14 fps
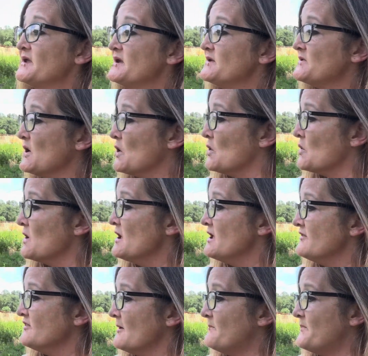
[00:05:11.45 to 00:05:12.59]
So
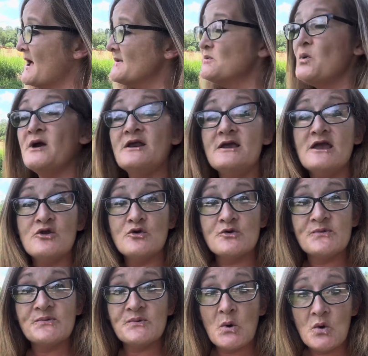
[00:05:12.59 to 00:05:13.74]
the best way to get your
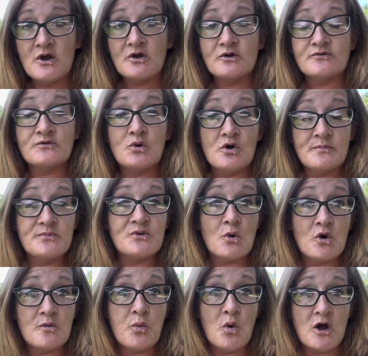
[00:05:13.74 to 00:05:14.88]
soil to
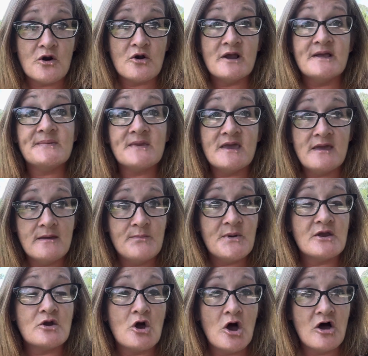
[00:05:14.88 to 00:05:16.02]
absorb water is keep
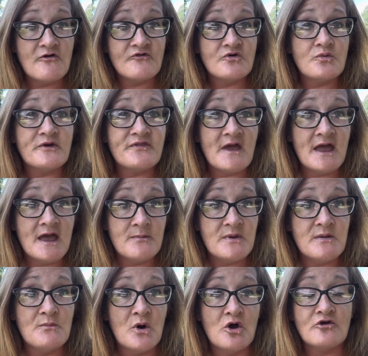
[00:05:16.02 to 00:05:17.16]
it covered with a heavy
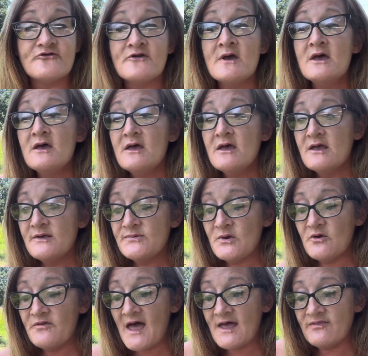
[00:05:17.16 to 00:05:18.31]
mulch
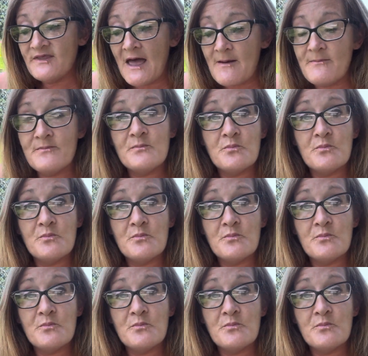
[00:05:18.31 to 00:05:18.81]
so that that